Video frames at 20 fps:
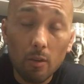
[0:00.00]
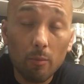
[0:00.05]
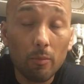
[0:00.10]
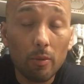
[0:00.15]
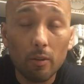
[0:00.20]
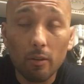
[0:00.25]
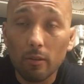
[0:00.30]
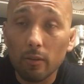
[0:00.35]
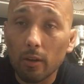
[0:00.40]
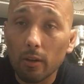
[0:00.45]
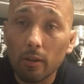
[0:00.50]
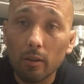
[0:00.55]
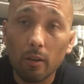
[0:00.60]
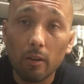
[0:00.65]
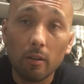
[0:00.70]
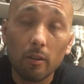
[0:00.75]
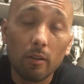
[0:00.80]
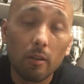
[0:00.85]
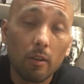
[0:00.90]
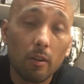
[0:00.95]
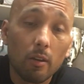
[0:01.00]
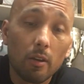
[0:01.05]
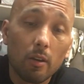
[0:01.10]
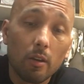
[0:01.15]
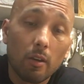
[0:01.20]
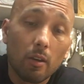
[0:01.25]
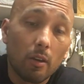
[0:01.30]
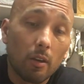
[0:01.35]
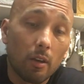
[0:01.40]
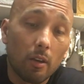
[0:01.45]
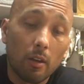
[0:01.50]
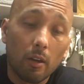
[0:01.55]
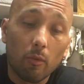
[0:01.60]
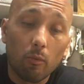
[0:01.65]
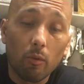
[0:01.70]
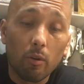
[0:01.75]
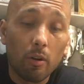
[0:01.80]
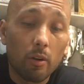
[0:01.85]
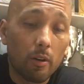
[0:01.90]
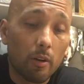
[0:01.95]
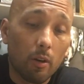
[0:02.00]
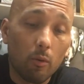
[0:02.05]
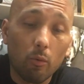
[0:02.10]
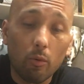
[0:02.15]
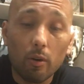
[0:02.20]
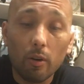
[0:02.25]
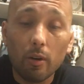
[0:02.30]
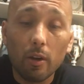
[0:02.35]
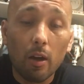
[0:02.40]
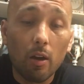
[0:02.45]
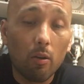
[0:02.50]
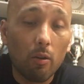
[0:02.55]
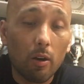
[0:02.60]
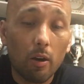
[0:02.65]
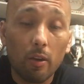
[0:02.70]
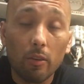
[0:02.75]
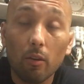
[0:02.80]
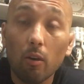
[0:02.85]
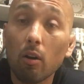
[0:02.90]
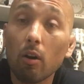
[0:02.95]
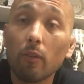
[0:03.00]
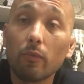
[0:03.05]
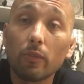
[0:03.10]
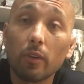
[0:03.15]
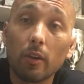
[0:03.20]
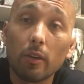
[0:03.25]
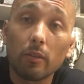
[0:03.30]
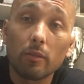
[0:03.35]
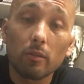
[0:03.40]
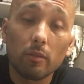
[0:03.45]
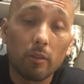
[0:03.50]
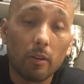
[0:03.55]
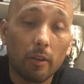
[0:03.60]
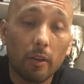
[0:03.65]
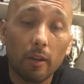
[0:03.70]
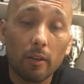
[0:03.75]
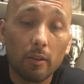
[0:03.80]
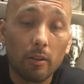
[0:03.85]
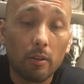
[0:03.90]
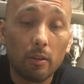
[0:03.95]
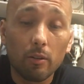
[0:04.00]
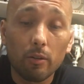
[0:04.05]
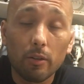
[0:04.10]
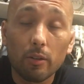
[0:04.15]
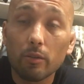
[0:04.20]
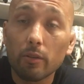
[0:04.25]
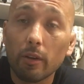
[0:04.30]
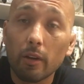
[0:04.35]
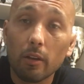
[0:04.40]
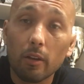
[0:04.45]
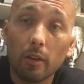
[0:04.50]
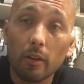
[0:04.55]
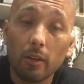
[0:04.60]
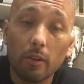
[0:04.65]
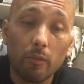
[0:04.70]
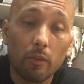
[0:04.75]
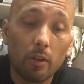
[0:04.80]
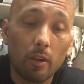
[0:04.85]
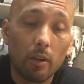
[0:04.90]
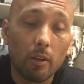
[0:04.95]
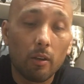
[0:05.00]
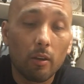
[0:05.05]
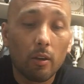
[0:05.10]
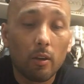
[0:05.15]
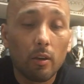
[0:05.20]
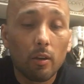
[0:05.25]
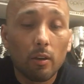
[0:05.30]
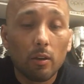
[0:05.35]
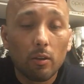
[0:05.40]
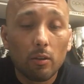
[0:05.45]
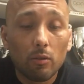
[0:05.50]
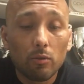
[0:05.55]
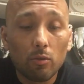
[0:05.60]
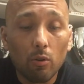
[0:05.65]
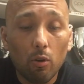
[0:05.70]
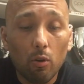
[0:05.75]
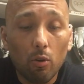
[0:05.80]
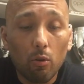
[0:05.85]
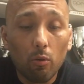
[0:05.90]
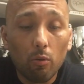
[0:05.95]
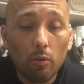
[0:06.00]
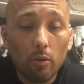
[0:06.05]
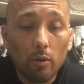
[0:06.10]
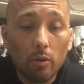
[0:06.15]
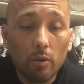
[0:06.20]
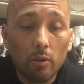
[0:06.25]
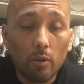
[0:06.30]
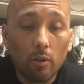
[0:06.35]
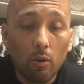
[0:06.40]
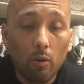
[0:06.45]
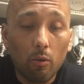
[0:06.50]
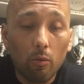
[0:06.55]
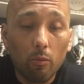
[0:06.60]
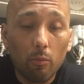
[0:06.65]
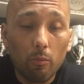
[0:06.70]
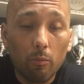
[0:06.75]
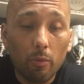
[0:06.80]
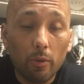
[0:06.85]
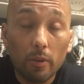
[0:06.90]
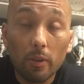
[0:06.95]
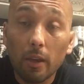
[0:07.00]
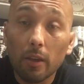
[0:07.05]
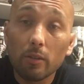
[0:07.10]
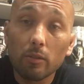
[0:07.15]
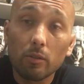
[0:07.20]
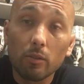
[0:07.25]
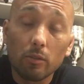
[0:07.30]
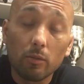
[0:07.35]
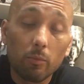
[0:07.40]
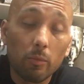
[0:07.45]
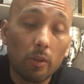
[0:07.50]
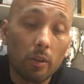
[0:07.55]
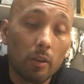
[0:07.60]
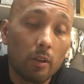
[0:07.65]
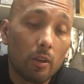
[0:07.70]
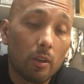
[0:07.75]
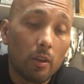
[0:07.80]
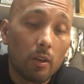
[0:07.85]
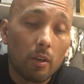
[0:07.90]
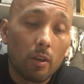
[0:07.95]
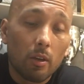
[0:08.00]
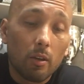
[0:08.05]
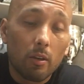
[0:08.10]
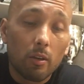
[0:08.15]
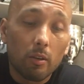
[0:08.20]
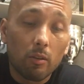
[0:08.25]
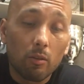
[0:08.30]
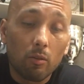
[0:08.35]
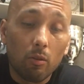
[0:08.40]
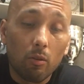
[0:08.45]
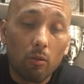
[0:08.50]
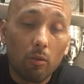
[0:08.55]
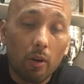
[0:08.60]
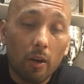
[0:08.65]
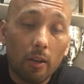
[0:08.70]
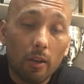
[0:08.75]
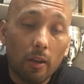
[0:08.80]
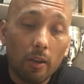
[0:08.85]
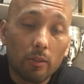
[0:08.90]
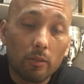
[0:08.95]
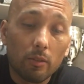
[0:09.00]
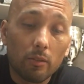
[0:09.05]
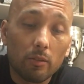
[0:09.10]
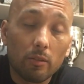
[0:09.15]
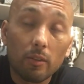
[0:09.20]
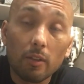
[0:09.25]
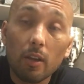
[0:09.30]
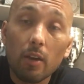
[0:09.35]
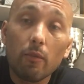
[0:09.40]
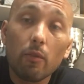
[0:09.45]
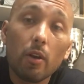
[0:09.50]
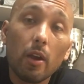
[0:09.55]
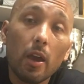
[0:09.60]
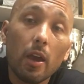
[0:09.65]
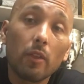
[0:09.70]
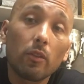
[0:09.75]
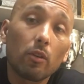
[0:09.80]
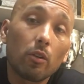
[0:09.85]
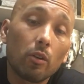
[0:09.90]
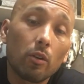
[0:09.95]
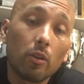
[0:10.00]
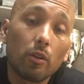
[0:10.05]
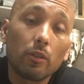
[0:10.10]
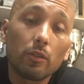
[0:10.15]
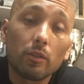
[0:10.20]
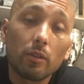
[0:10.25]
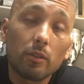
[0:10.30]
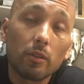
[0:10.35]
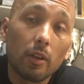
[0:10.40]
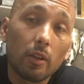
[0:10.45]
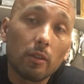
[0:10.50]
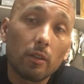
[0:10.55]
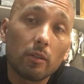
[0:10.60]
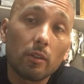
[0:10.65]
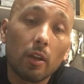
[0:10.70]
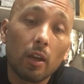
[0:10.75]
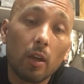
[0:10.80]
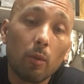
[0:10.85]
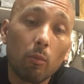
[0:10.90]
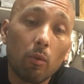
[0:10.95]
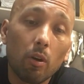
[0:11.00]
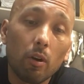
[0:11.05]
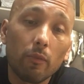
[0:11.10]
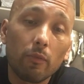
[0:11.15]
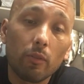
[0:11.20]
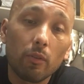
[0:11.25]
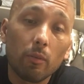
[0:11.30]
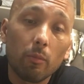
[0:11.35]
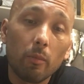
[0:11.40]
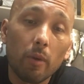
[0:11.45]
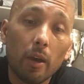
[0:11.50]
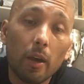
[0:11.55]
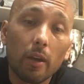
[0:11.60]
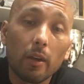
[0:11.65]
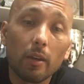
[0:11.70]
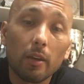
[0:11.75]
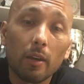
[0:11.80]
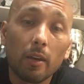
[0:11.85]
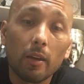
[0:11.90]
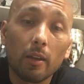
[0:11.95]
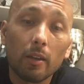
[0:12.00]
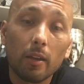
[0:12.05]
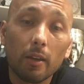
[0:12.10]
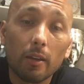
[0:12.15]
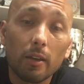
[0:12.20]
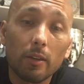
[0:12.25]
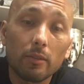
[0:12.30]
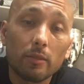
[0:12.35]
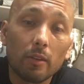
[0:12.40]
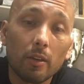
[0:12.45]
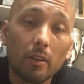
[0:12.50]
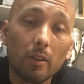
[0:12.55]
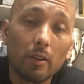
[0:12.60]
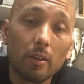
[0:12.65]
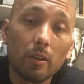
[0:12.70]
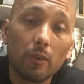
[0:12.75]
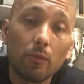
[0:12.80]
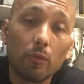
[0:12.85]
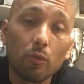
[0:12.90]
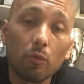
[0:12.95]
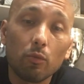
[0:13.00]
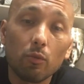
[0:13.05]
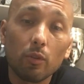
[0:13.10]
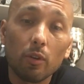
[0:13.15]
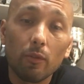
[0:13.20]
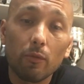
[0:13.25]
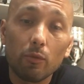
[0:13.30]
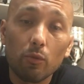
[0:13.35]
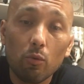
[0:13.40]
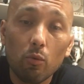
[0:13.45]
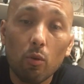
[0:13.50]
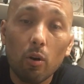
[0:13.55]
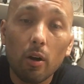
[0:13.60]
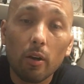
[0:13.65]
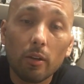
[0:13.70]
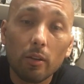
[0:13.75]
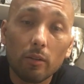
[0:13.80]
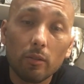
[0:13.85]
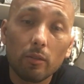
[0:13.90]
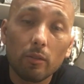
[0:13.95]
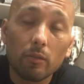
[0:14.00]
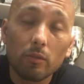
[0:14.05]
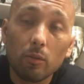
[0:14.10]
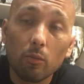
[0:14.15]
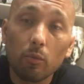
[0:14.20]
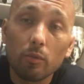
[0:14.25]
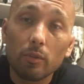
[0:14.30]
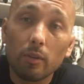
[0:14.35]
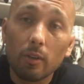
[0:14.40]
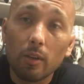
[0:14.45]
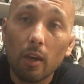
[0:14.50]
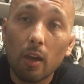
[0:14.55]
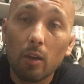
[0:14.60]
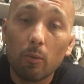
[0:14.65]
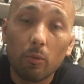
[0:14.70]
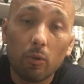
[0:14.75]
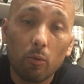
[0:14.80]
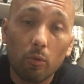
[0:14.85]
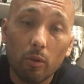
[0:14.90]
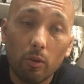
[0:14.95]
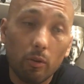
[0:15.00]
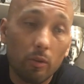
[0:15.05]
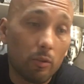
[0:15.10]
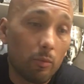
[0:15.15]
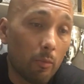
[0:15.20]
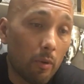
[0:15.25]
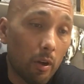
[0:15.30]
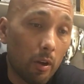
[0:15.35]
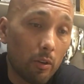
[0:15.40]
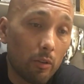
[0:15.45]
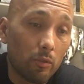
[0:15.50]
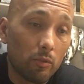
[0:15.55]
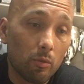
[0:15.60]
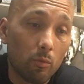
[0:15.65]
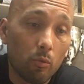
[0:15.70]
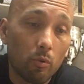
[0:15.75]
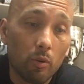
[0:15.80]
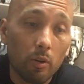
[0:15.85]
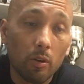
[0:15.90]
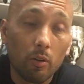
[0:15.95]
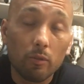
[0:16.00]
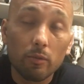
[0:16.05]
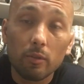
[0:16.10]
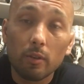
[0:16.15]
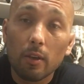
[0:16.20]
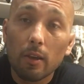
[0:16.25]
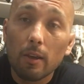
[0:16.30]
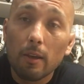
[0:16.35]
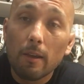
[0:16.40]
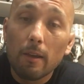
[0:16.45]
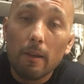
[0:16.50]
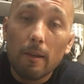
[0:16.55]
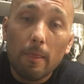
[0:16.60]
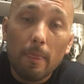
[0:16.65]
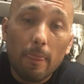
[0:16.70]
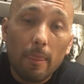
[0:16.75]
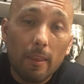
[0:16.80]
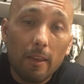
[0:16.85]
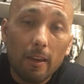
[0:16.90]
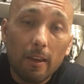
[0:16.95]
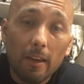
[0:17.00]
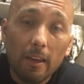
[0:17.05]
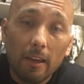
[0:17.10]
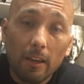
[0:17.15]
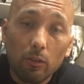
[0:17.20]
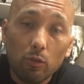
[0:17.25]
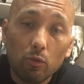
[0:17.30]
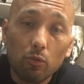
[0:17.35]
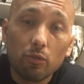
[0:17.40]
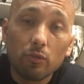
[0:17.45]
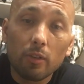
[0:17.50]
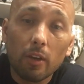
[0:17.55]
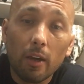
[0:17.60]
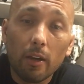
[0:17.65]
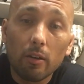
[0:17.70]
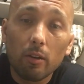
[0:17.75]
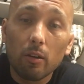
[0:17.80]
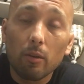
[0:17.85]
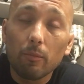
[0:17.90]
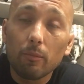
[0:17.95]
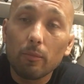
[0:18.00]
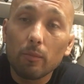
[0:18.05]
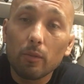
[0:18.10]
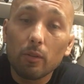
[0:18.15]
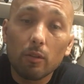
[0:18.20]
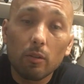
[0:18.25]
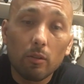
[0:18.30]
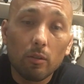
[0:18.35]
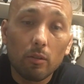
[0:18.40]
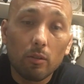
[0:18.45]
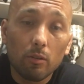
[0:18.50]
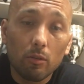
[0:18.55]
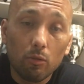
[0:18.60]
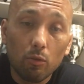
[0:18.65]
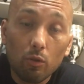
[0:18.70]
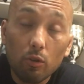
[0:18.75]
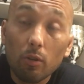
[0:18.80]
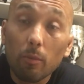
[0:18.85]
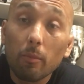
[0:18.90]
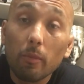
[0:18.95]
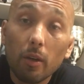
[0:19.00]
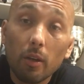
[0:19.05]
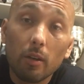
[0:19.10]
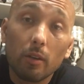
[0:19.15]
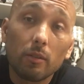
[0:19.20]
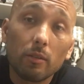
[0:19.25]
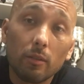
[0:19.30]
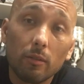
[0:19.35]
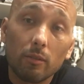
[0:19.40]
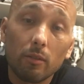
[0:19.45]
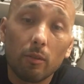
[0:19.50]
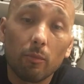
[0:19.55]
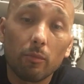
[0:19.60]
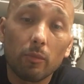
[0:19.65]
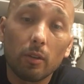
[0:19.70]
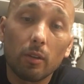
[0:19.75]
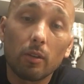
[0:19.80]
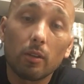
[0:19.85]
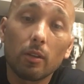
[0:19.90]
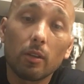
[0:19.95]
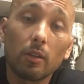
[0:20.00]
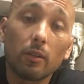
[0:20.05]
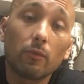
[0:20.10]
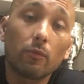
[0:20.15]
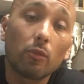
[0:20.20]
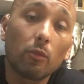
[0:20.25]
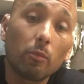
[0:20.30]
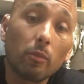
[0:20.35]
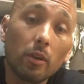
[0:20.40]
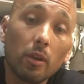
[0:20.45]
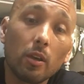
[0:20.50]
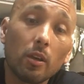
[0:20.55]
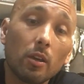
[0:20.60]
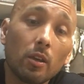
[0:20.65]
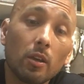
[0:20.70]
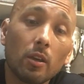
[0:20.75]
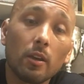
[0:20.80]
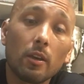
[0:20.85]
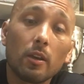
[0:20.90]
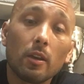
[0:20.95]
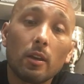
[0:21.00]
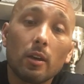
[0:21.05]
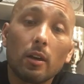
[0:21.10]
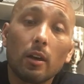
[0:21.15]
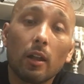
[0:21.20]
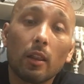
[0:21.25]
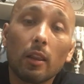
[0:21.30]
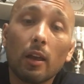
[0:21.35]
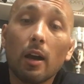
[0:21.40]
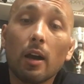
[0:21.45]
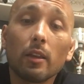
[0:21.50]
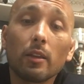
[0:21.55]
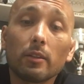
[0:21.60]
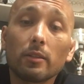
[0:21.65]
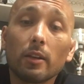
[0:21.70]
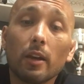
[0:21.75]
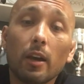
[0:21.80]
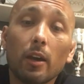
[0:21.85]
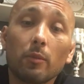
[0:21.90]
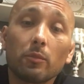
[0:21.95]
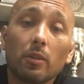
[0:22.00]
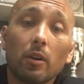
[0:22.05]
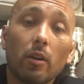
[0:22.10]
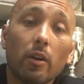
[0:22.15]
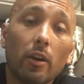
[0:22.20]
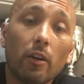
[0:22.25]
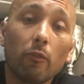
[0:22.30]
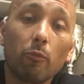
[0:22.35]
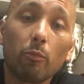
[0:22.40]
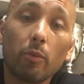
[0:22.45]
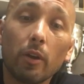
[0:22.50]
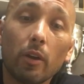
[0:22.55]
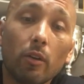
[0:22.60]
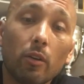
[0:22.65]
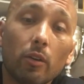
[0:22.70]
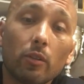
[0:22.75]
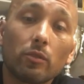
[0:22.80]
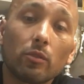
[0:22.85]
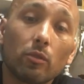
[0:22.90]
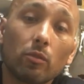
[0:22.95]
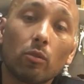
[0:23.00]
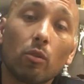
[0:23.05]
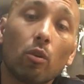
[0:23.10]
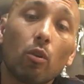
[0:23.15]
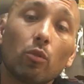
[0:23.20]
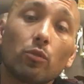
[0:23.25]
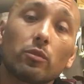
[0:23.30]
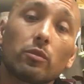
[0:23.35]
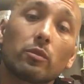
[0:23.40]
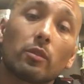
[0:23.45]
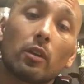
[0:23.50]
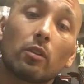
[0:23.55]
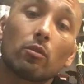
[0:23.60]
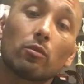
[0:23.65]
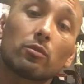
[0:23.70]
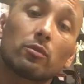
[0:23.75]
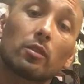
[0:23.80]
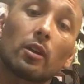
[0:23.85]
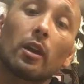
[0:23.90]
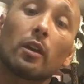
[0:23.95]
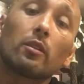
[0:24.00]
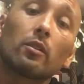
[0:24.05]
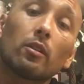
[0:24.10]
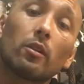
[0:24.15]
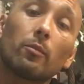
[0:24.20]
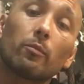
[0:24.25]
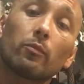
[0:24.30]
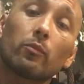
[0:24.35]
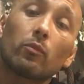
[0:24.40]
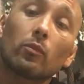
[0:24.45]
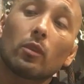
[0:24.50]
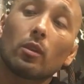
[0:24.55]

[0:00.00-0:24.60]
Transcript: because I can, and I run and I work out on the off days. Like I literally train like every day. So, you know, but that's just me. You know, I just never had the urge to take the time off of the mat. And like I said, if you walk into someone's academy, whether it's mine or somewhere else, and you sign up, you committed to something. And for me, a lot of the times I'll have parents, adults that'll sign up,